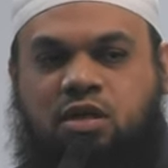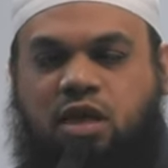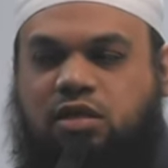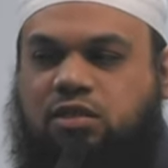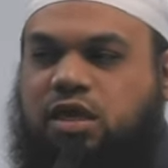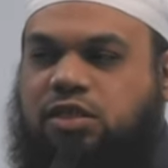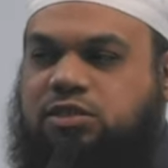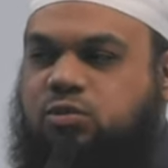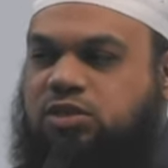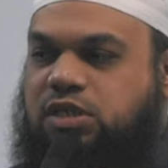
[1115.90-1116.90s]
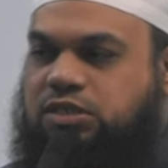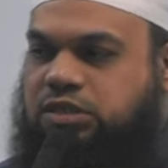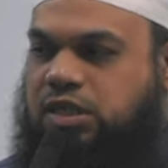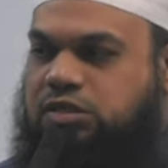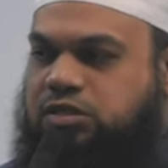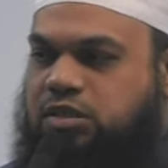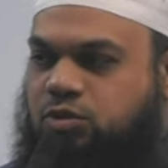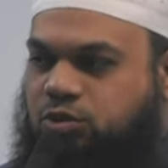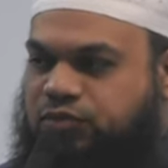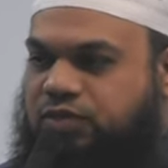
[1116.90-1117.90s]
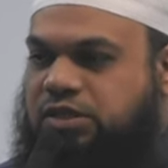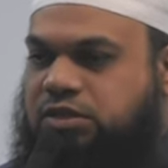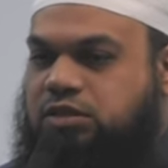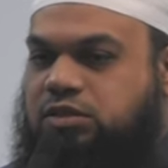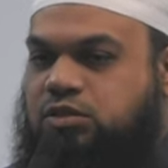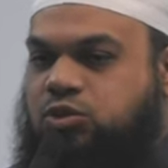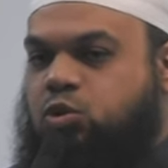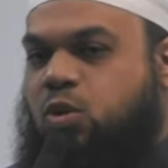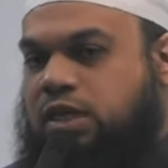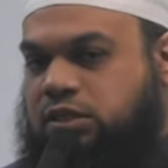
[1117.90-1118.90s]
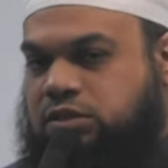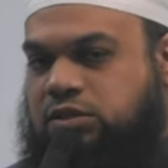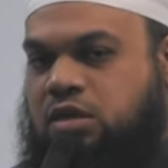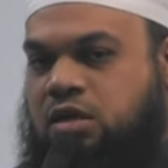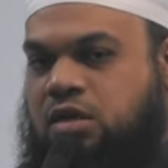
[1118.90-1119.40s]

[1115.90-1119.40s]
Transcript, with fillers: And Allah Azza wa Jal says in those verses twice,